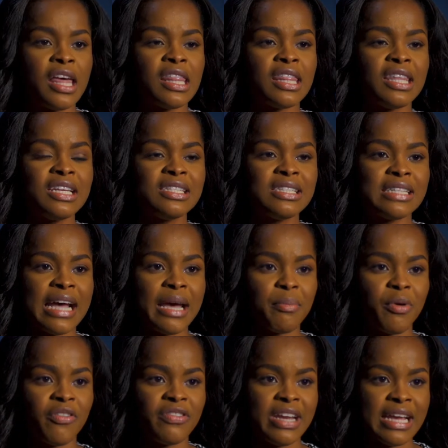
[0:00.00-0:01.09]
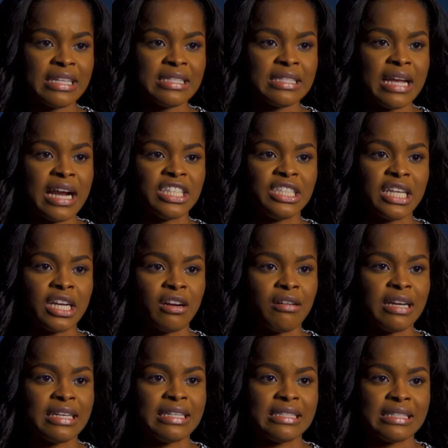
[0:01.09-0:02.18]
These type of debts are generally
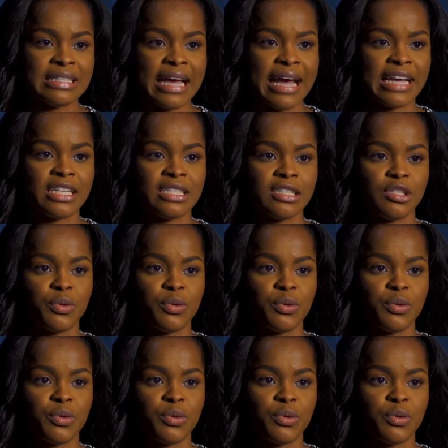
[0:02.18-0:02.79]
disguised